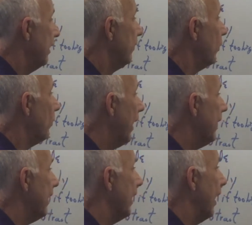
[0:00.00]
the
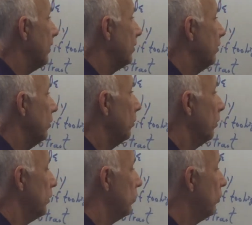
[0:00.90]
right guess
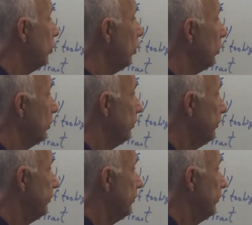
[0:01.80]
was 2.
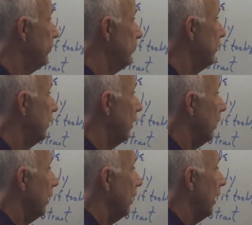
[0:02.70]

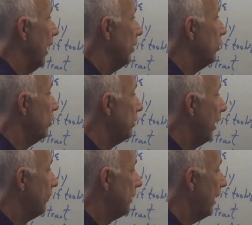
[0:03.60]
And 2
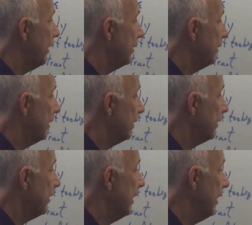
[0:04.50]
times 8 is
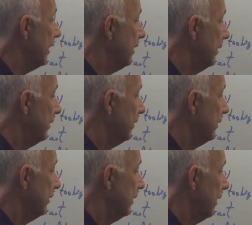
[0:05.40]
16.
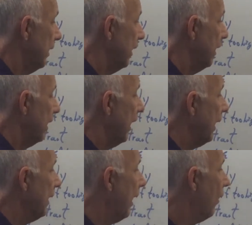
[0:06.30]
And now